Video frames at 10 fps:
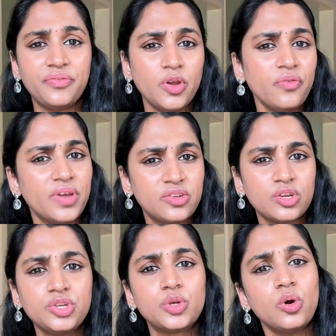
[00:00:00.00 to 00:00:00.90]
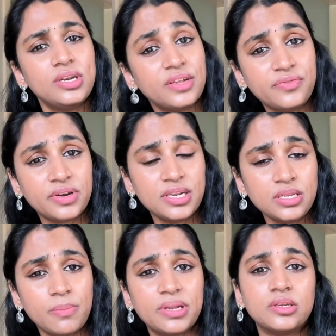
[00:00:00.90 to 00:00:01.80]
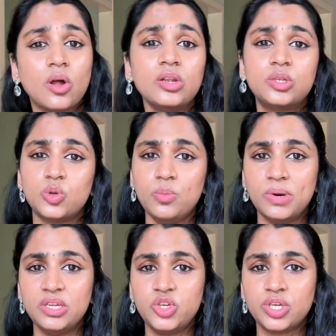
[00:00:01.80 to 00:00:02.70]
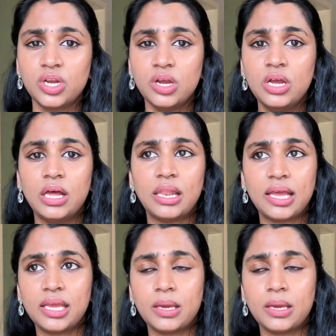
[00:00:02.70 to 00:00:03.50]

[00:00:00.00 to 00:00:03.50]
your features show difference but not too much, like